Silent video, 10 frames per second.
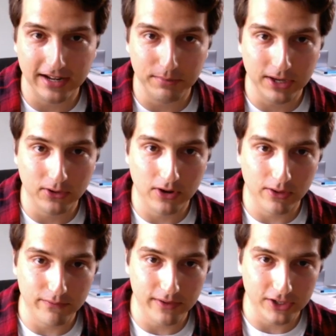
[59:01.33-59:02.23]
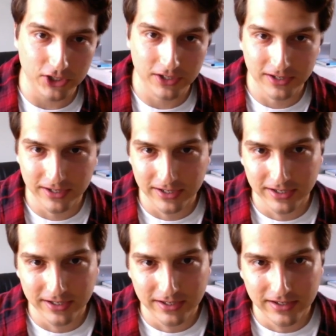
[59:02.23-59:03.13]
up killing all the fish.
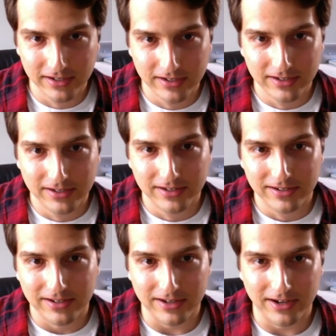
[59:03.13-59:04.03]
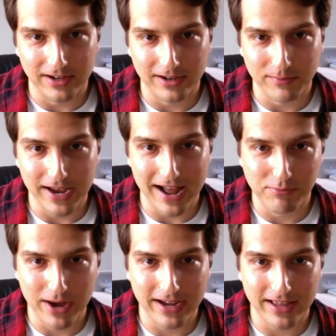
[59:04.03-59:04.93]
Oh man, I
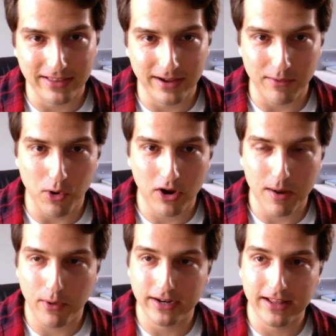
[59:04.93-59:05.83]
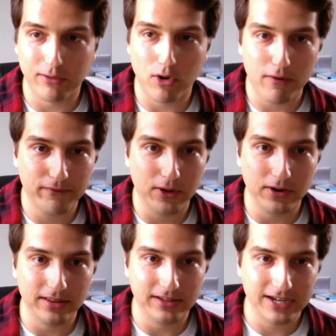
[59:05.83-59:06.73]
wait and I woke up one day. They were all
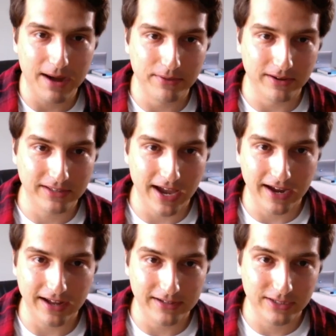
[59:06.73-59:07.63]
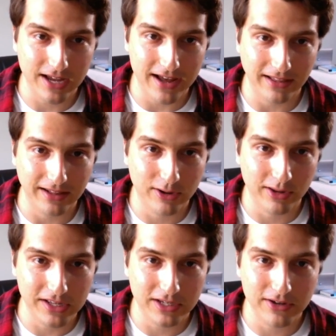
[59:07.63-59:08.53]
floating to the top of the tank. I, I
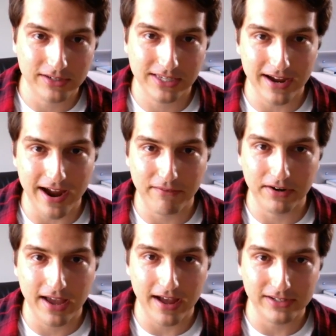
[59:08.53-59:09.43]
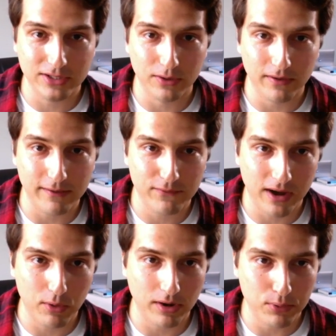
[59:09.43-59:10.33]
literally to this day every day I still like I
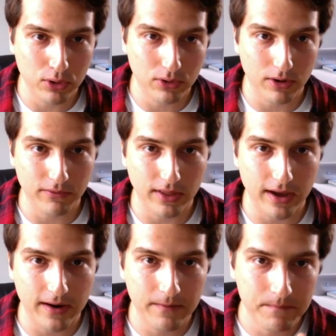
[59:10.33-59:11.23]
want to puke over that.